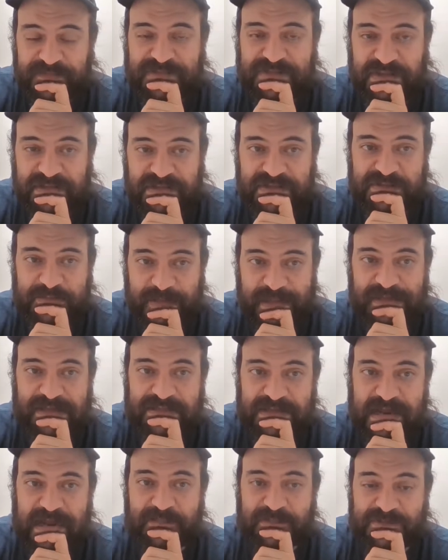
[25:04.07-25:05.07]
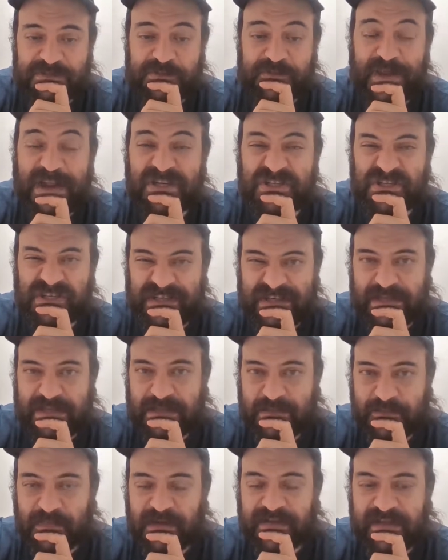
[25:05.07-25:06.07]
seen this many times, especially
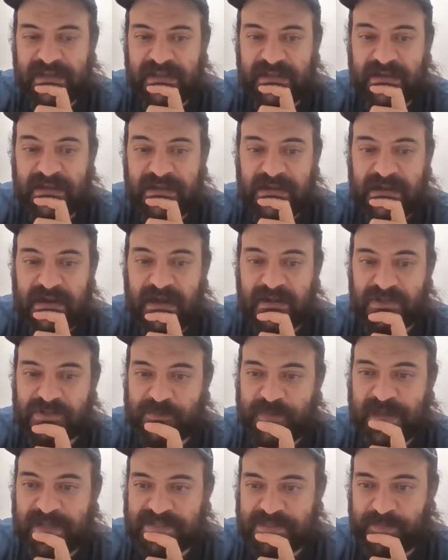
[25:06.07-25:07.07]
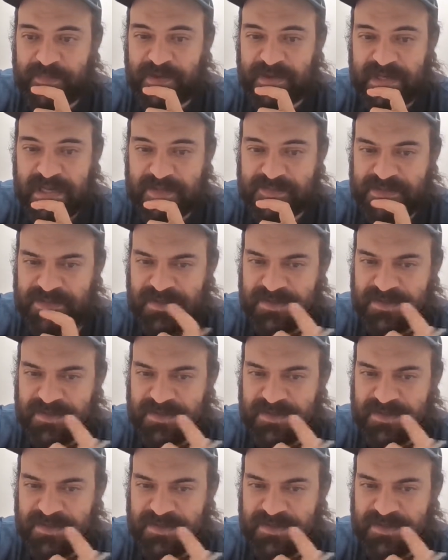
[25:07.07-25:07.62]
in Monday college basketball games.